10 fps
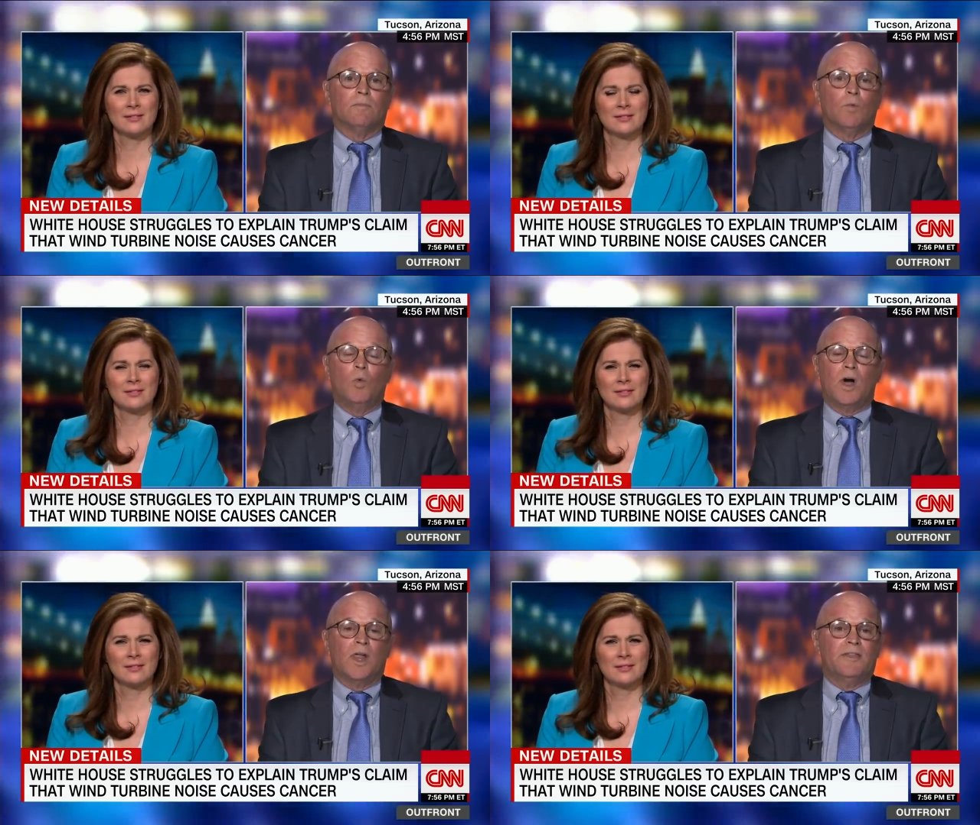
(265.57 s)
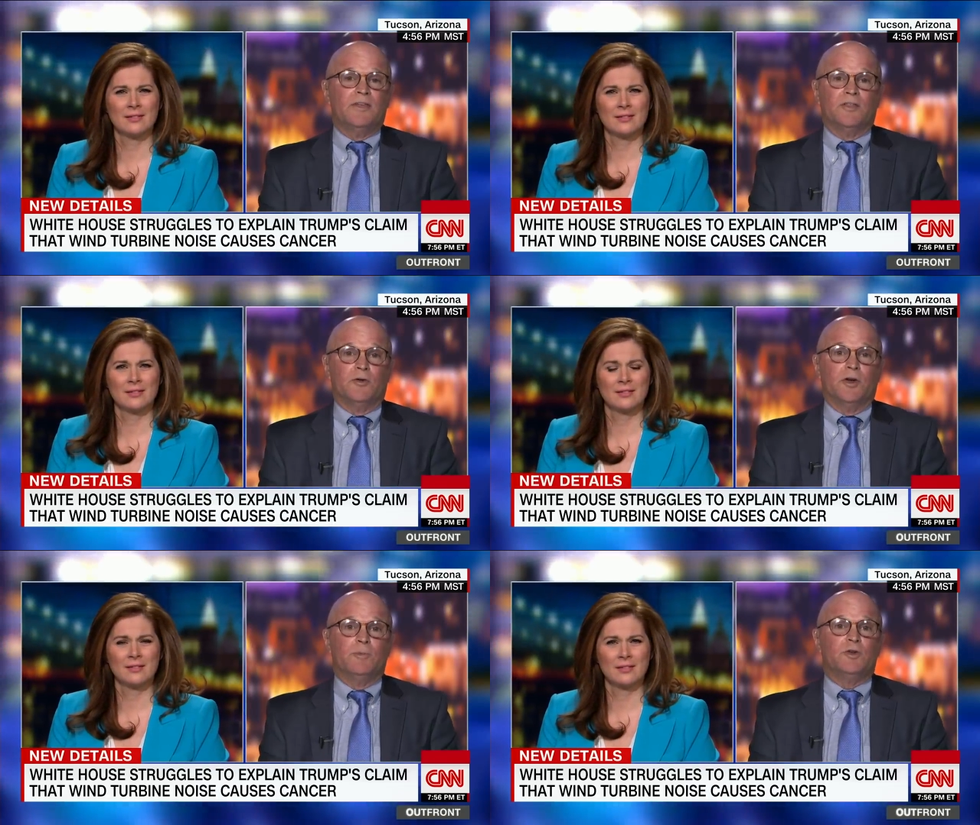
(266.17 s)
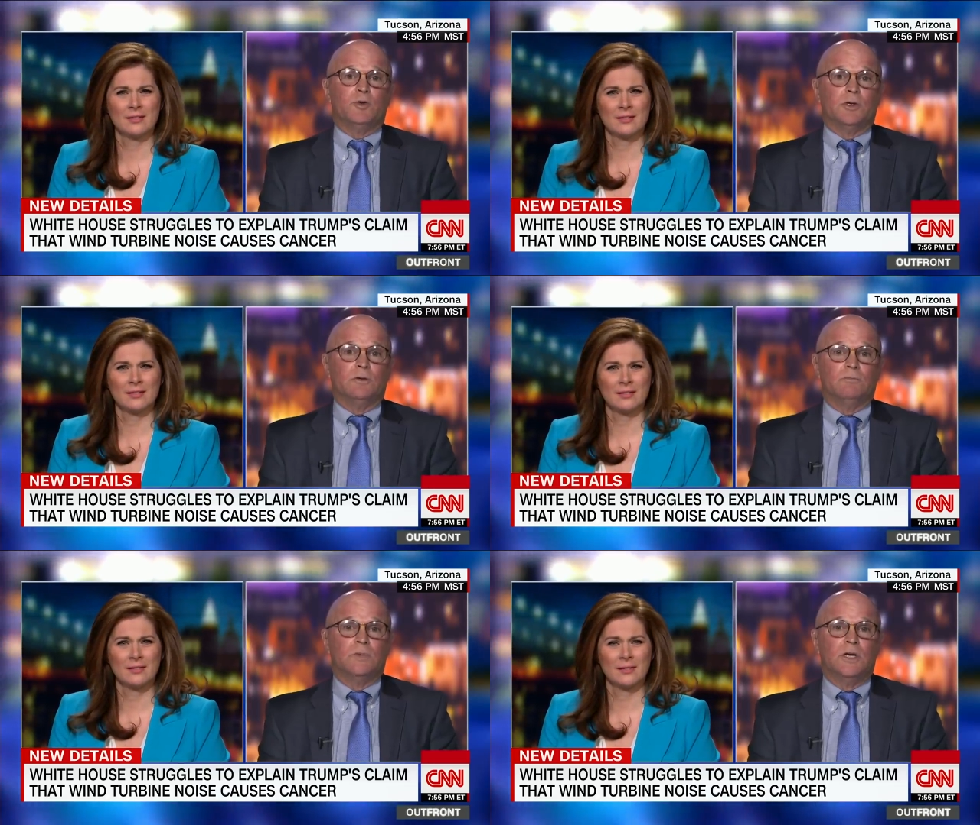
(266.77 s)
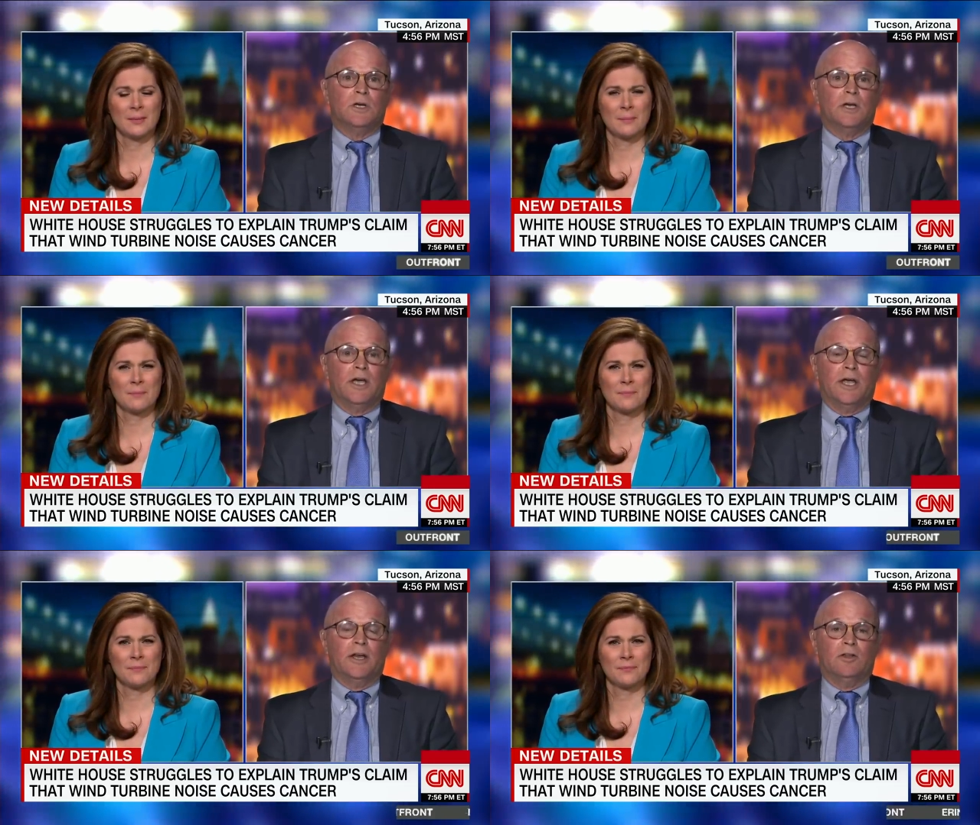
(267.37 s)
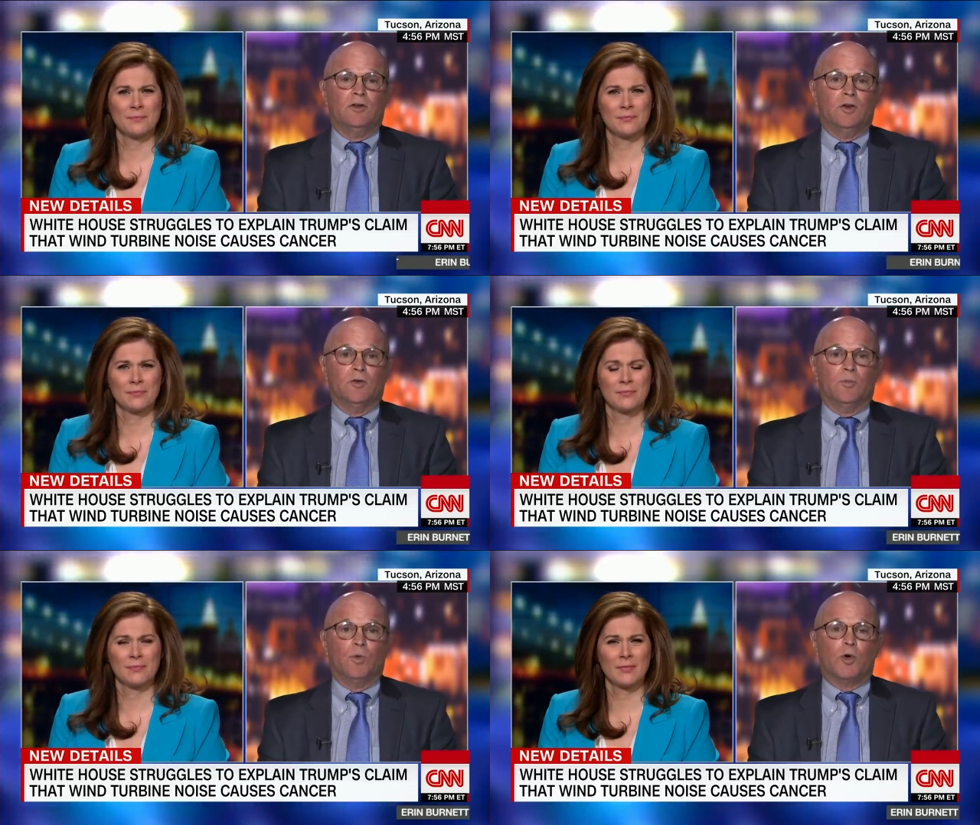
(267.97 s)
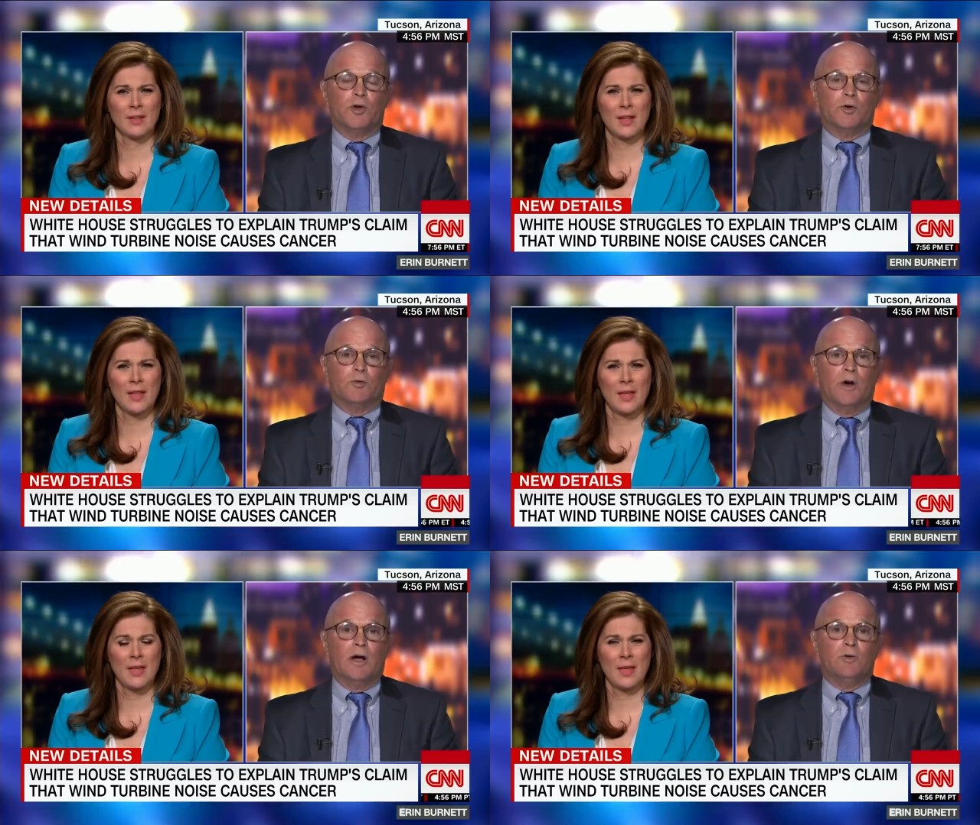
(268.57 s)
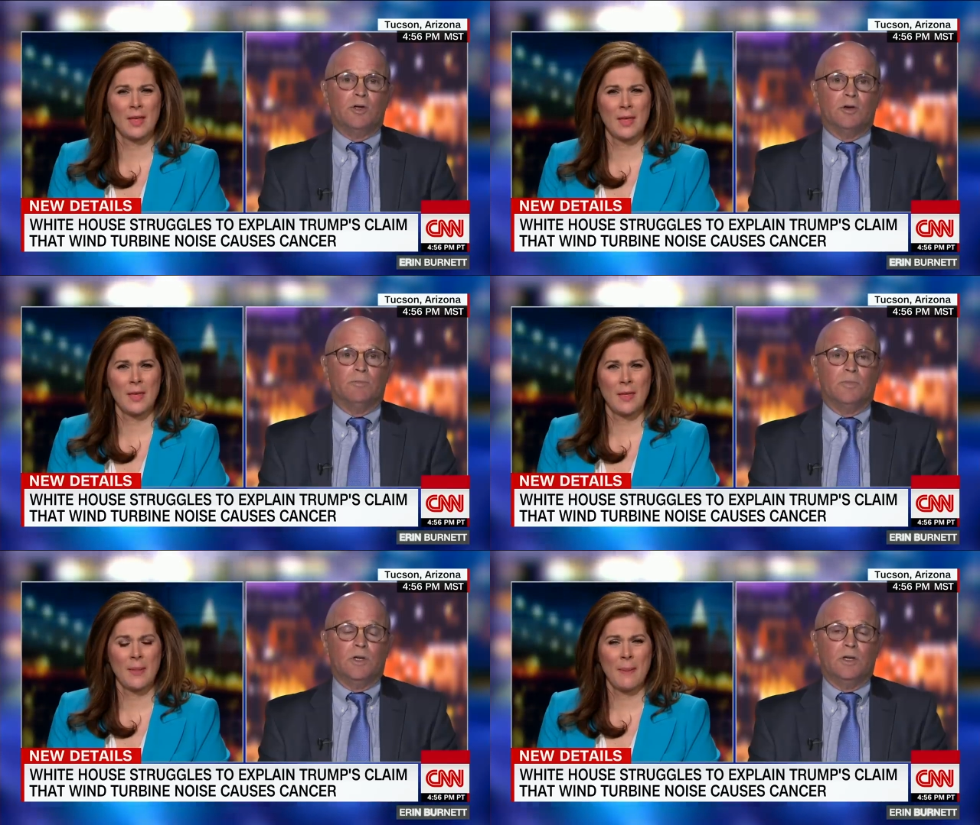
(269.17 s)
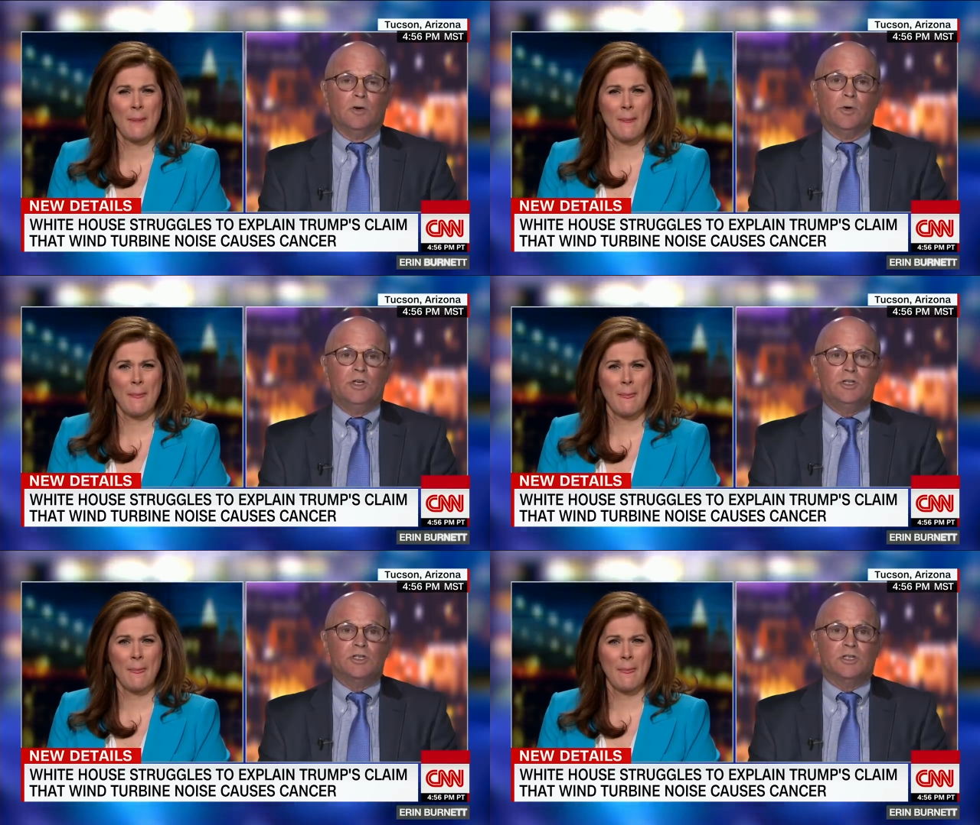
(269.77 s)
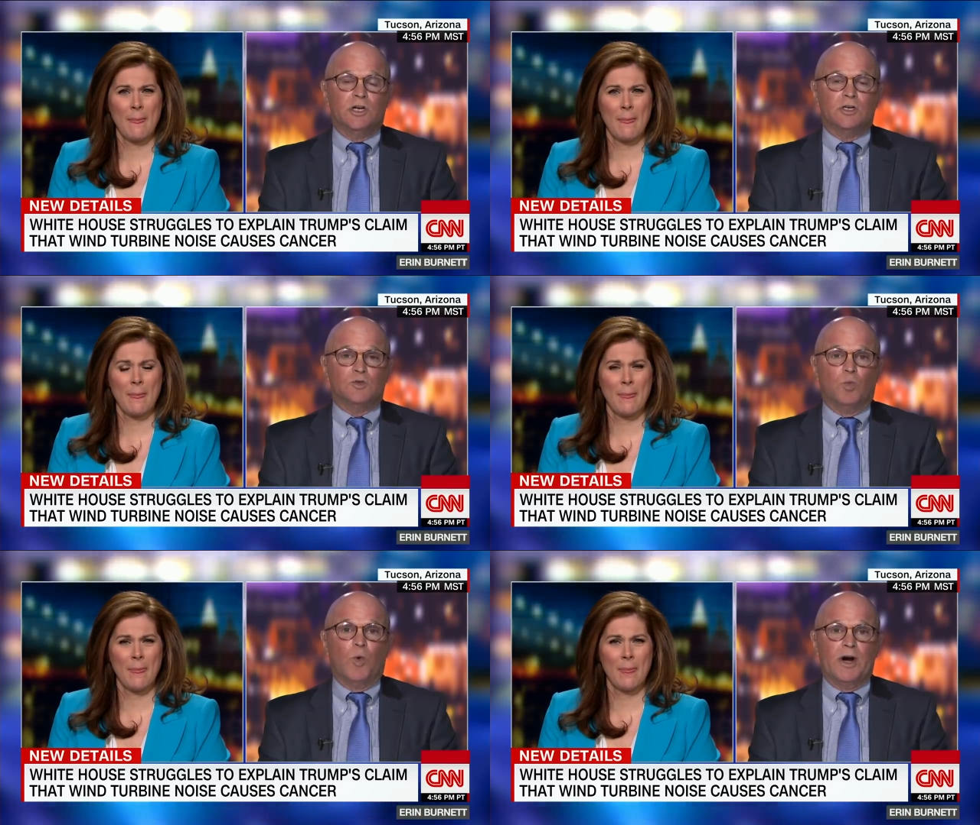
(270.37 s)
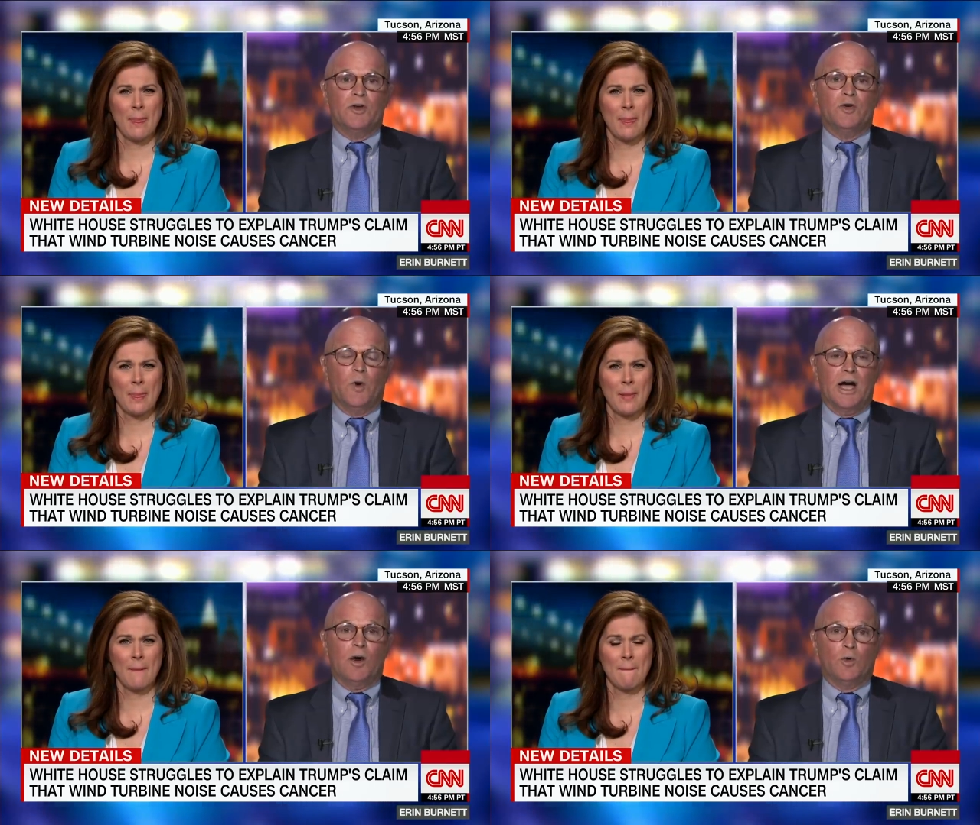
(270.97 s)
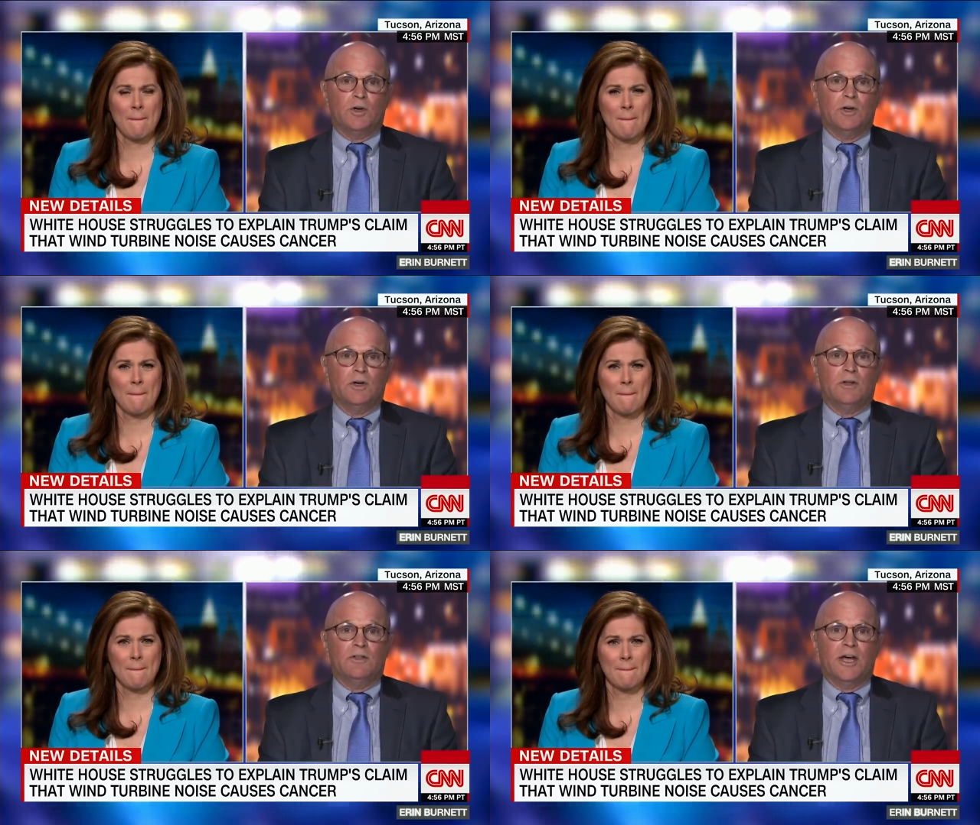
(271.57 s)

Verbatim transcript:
Speaker 1: Well, I think they're numb to it. And, you know, the more you're around him, you know, he just does wear you out. They